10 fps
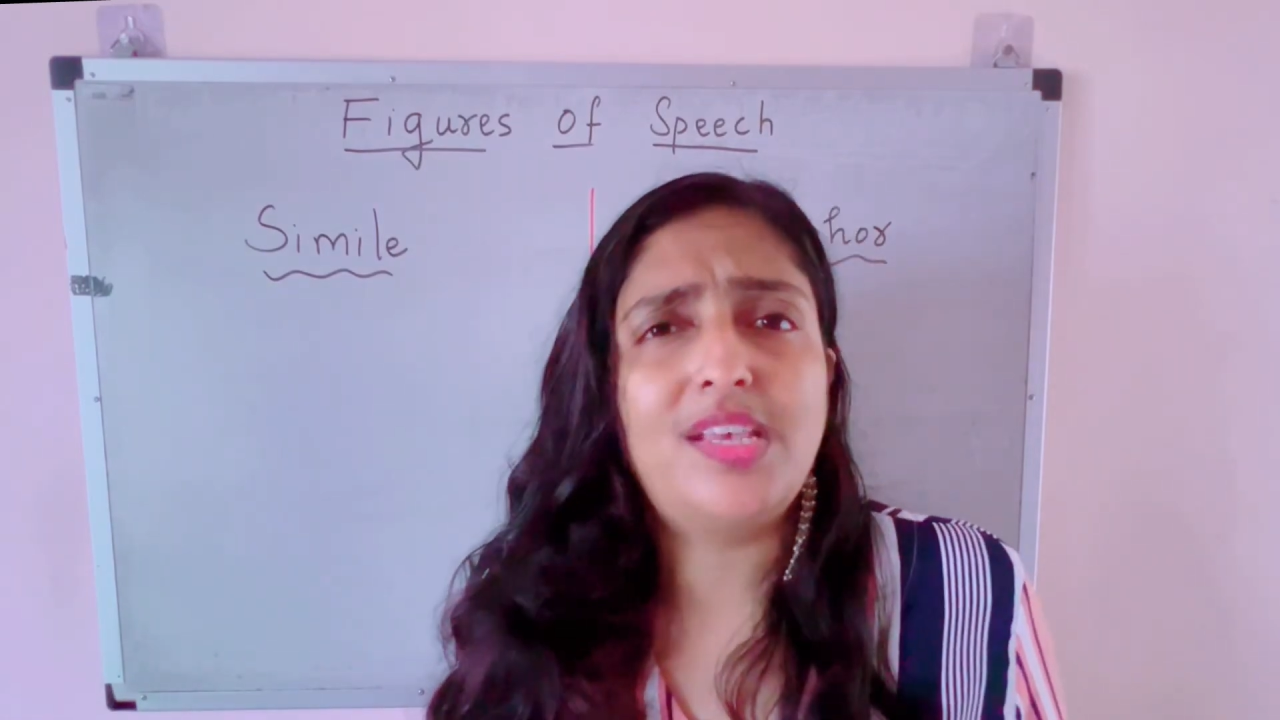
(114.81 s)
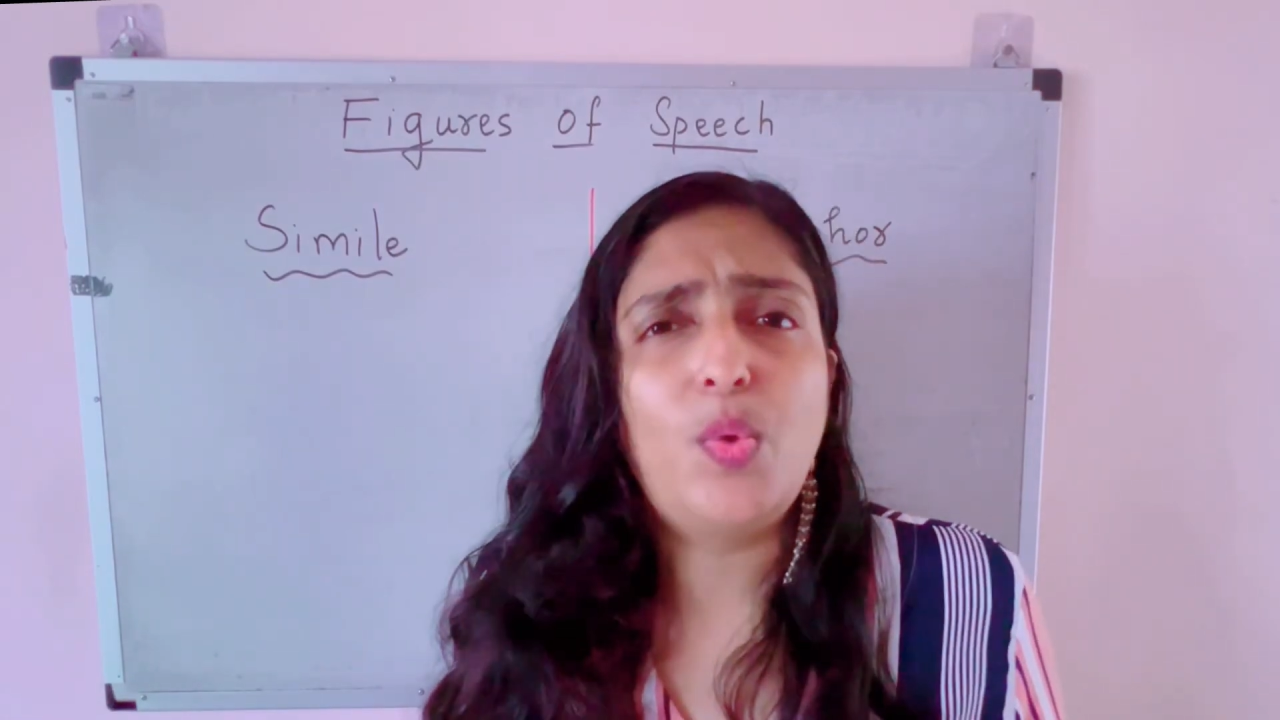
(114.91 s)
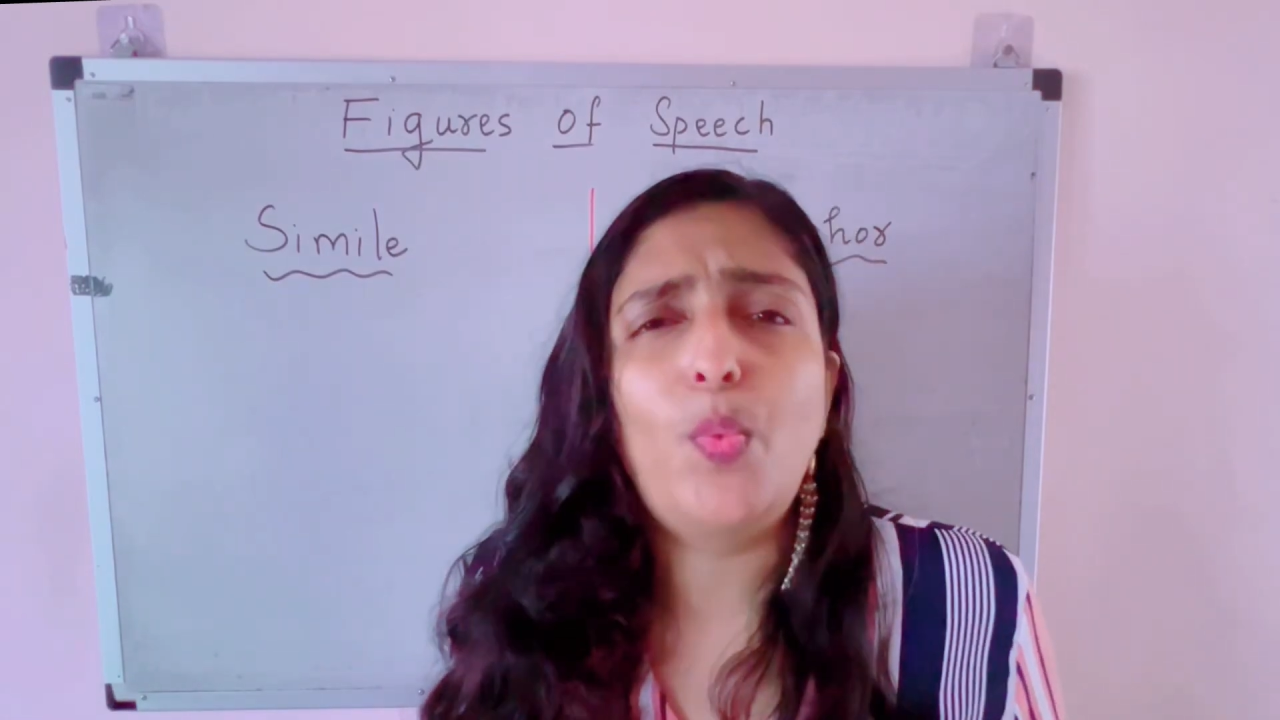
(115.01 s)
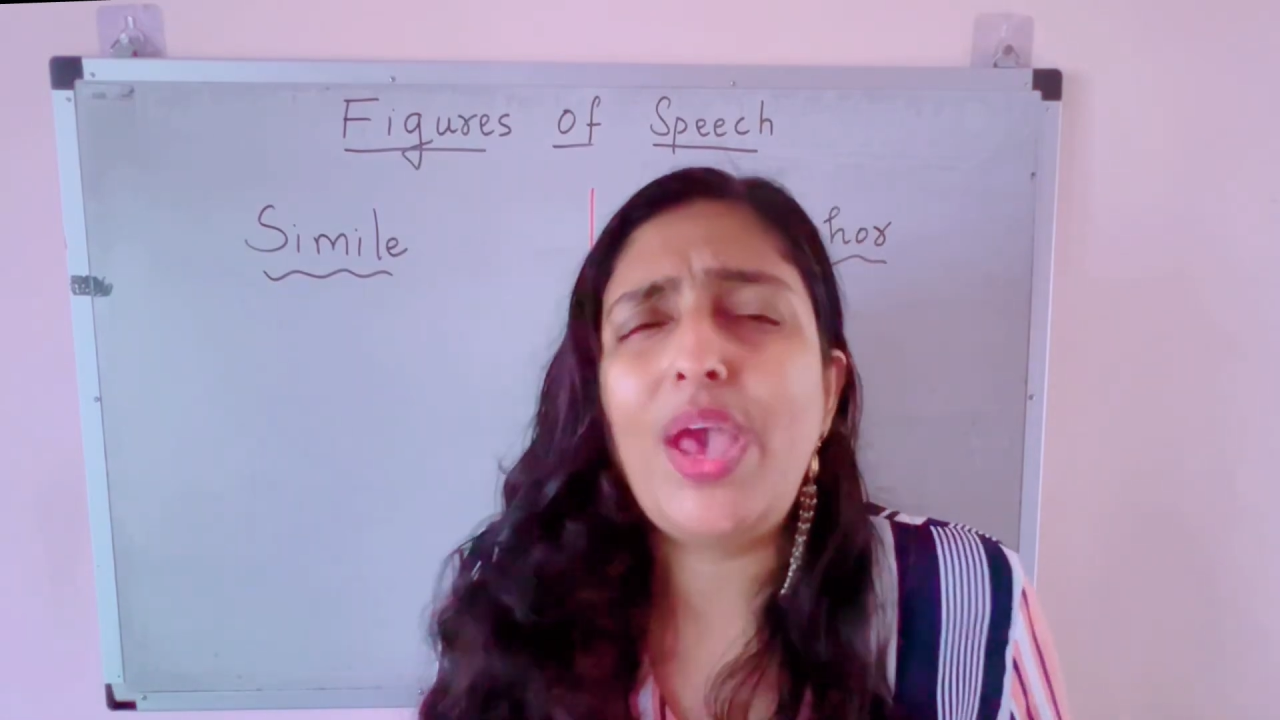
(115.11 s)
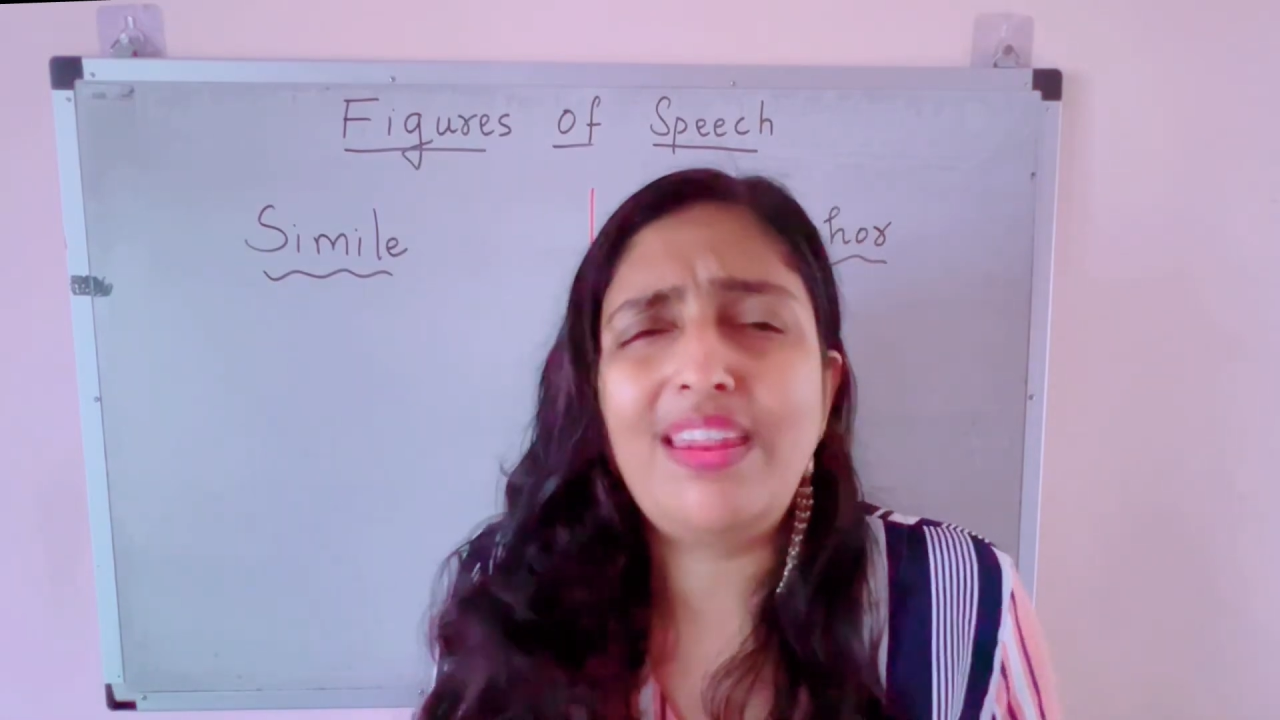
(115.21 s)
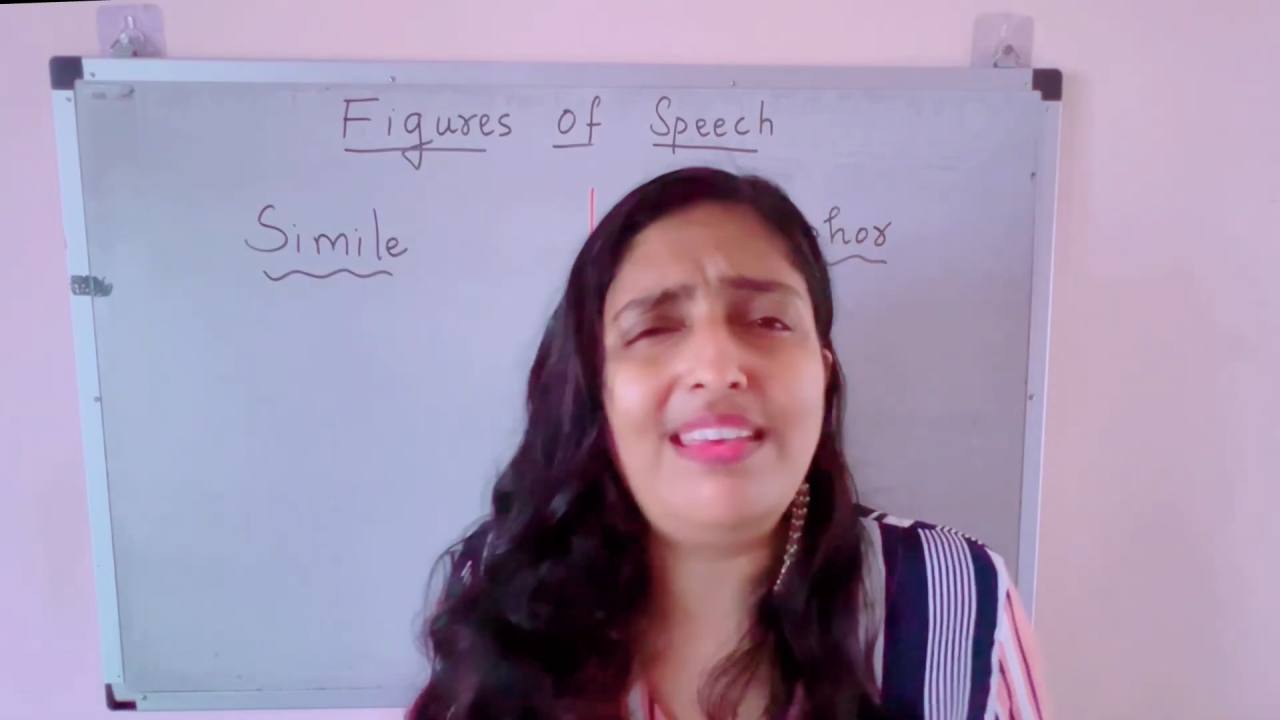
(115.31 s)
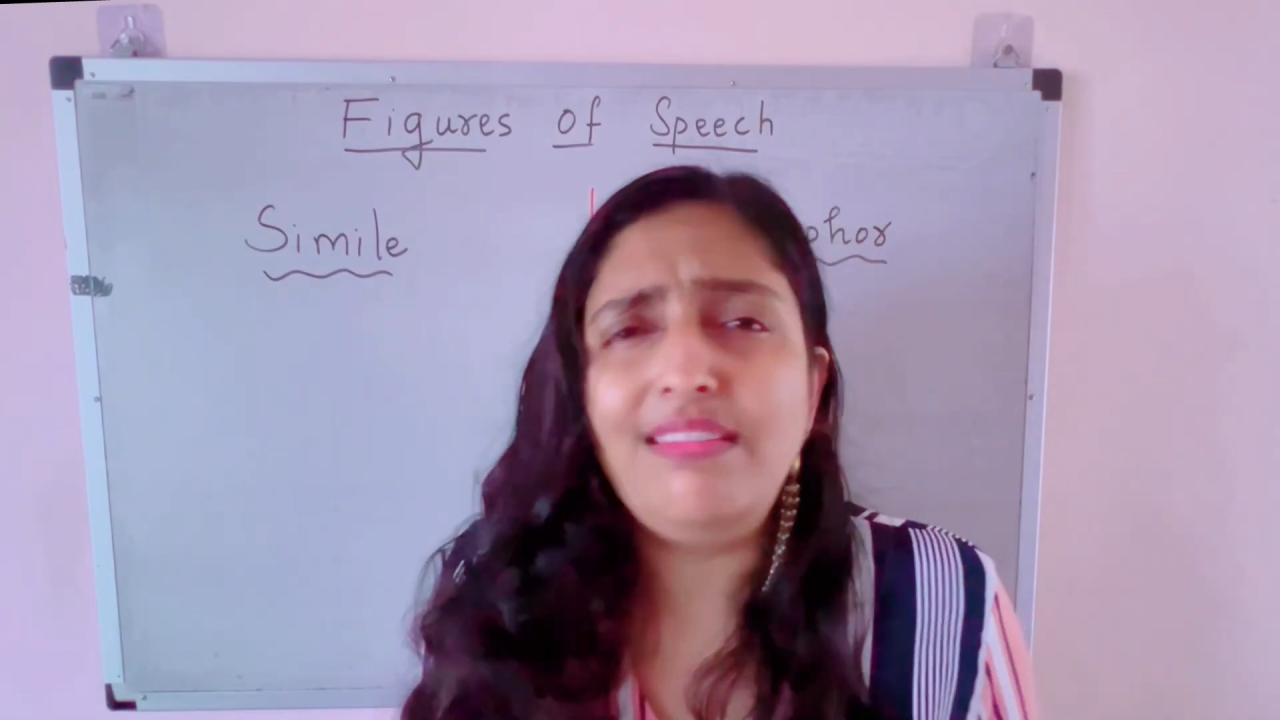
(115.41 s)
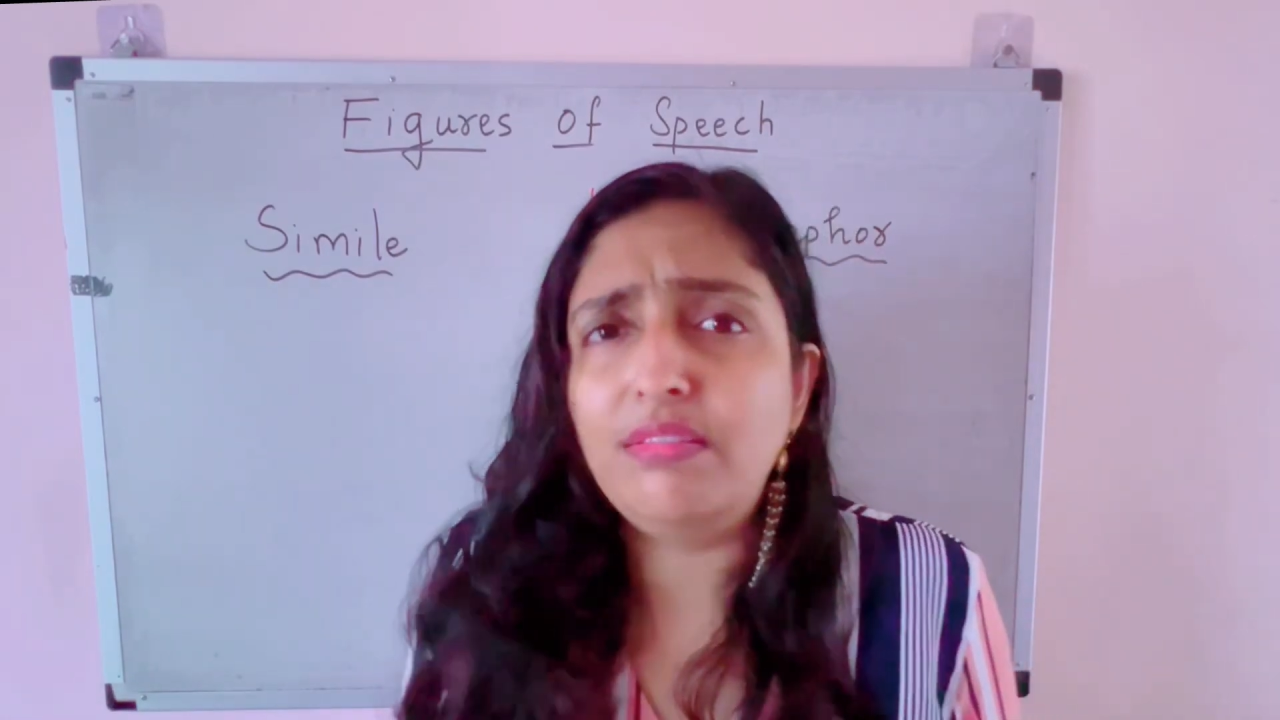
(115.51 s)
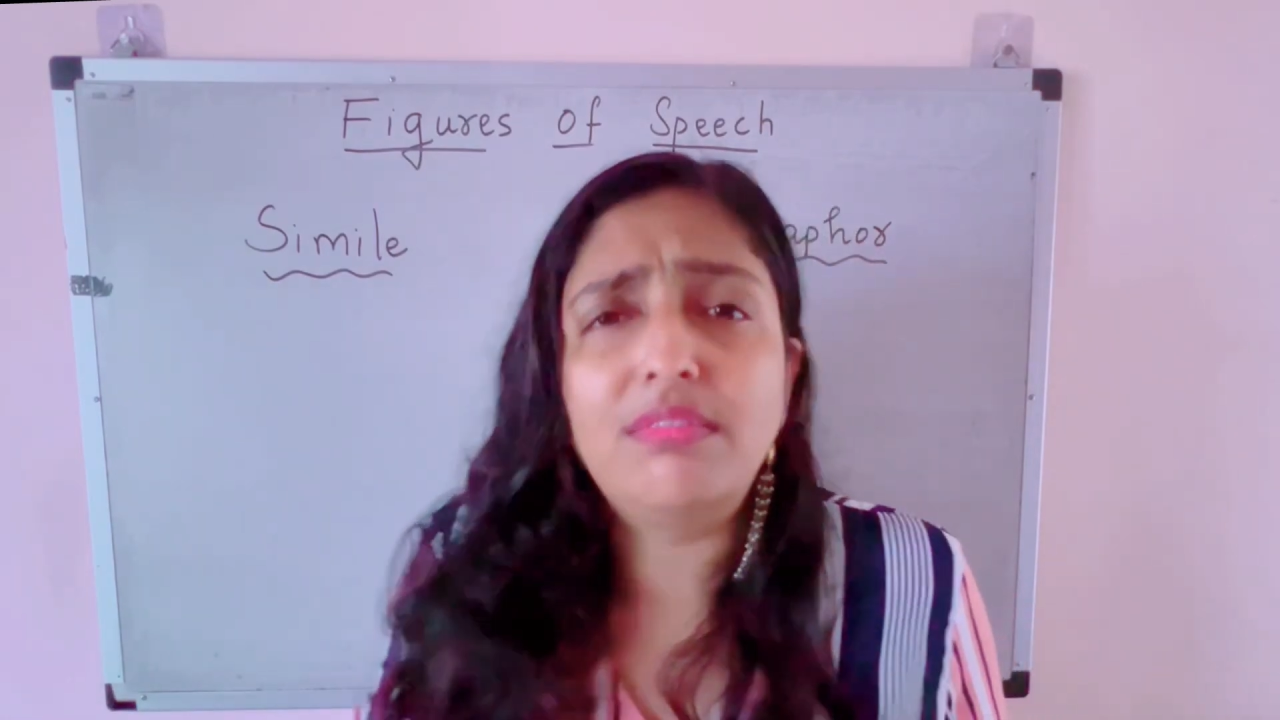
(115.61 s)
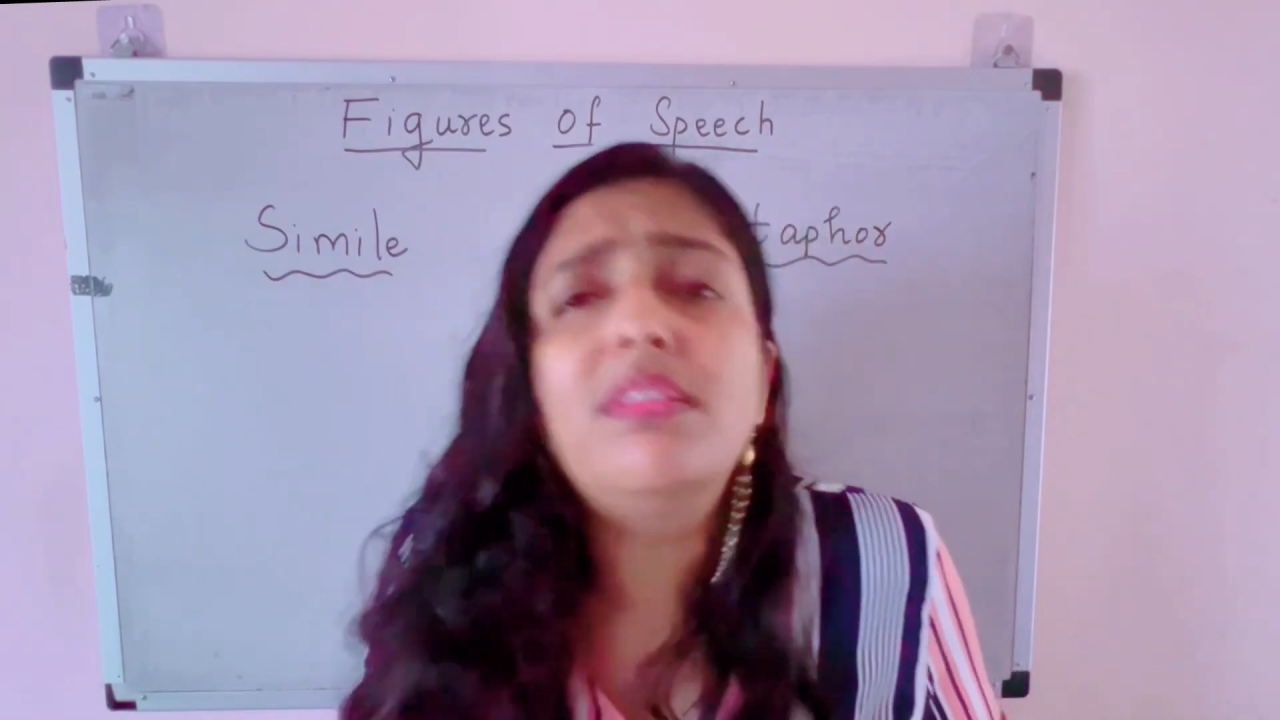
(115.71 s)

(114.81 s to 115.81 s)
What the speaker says: very